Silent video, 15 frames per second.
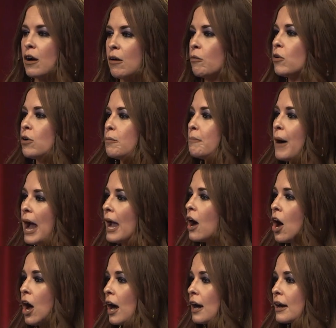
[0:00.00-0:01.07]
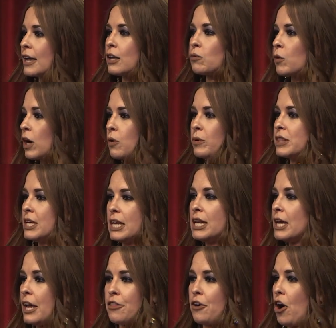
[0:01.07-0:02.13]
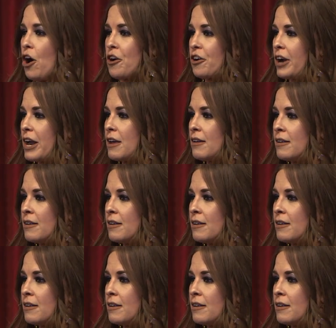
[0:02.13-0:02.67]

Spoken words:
Well, my heart can work with any other artery.